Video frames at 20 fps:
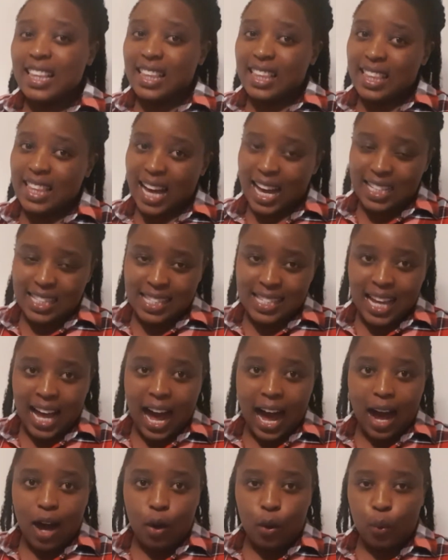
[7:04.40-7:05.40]
That's
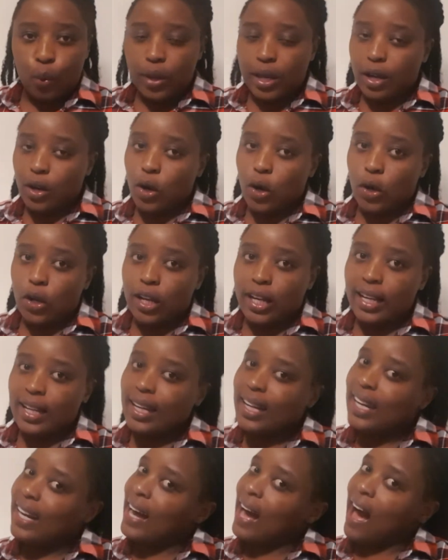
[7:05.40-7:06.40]
how we call
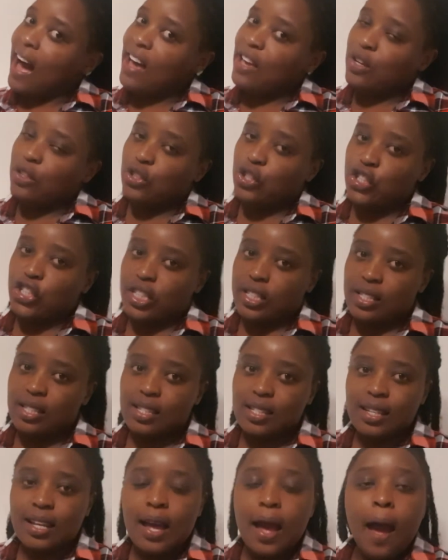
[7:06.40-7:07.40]
iron sheets.
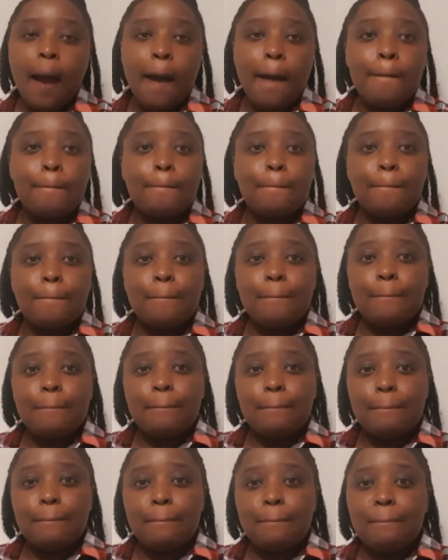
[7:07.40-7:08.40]

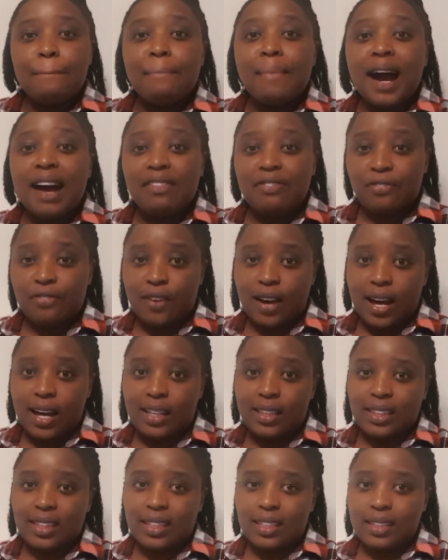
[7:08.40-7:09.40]

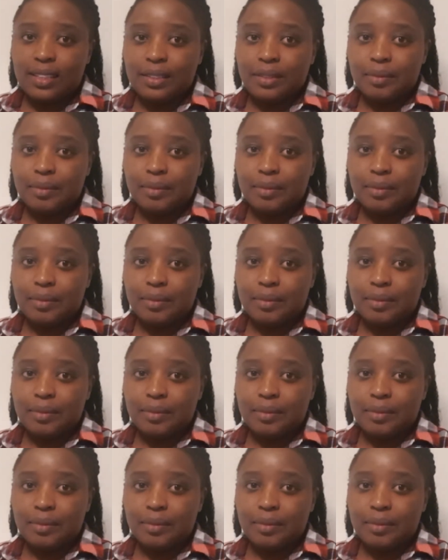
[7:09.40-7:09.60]
Mafati.